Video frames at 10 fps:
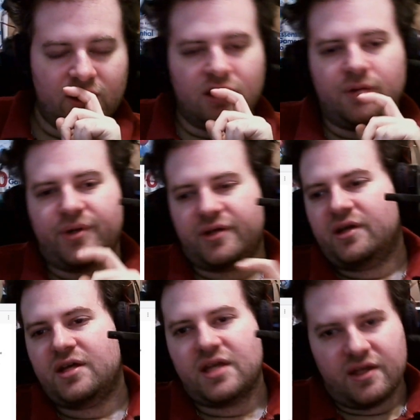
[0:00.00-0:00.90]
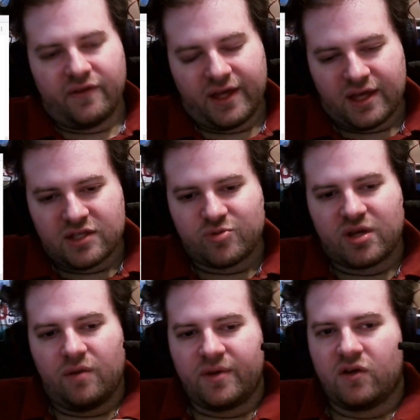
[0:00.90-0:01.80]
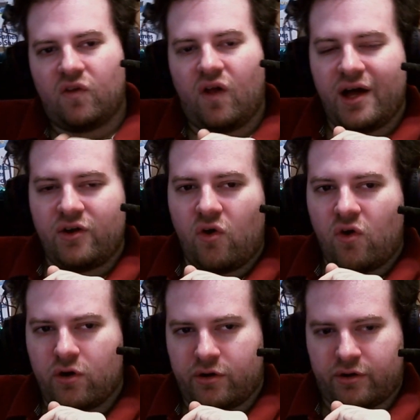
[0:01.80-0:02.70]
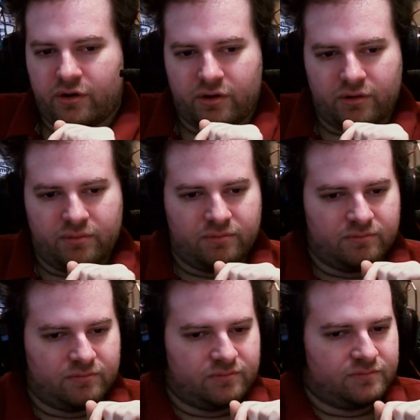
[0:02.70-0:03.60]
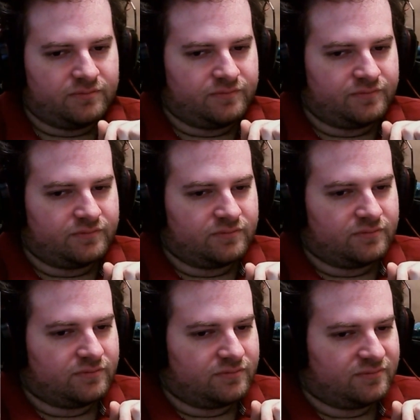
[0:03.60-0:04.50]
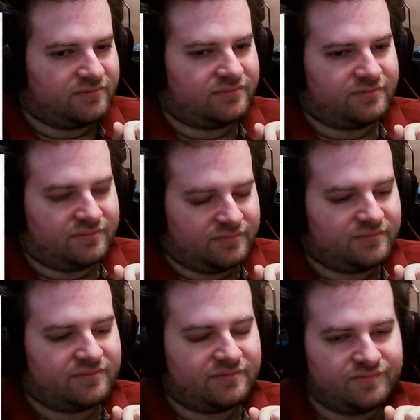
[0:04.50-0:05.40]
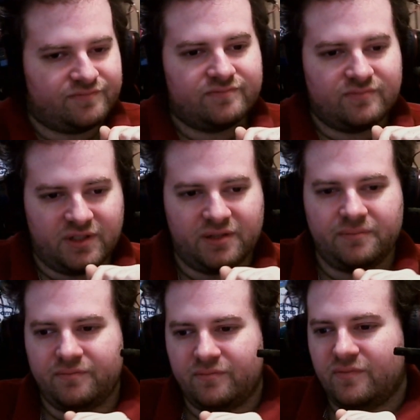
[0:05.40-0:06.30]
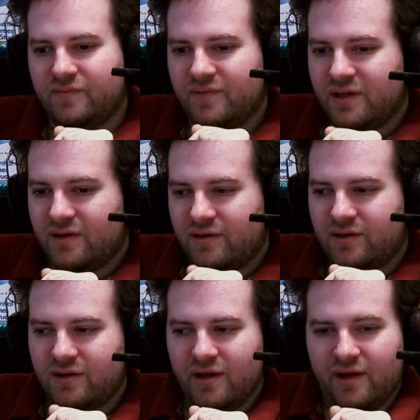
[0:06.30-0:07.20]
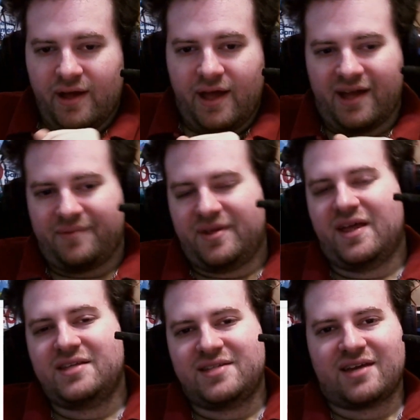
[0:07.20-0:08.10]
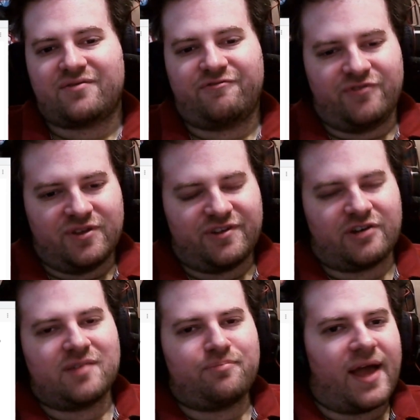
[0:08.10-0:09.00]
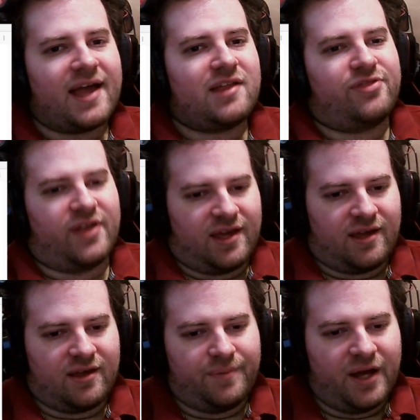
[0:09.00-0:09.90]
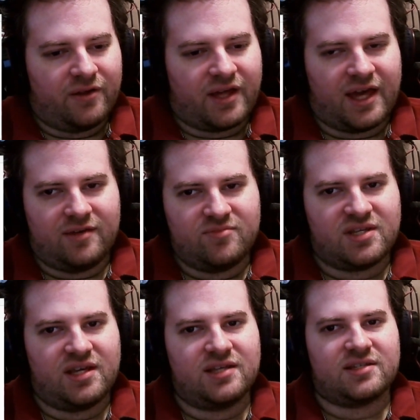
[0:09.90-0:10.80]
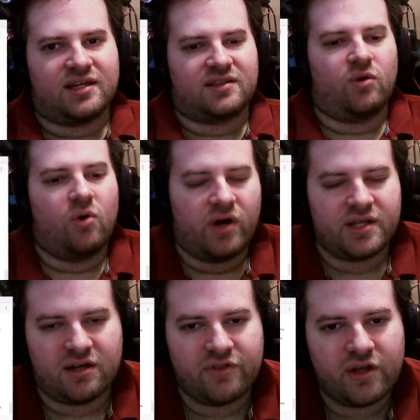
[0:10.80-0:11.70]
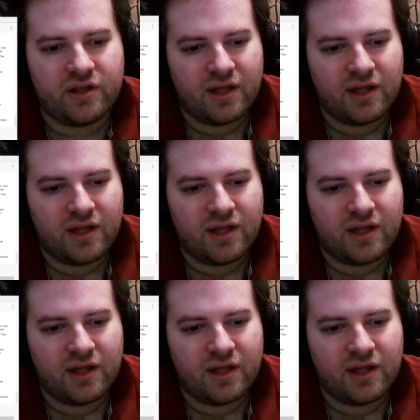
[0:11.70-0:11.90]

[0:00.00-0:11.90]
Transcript: But yeah, like, it's becoming a lot harder. Yep. I mean, that's like the very bad thing about games is like the whole idea of the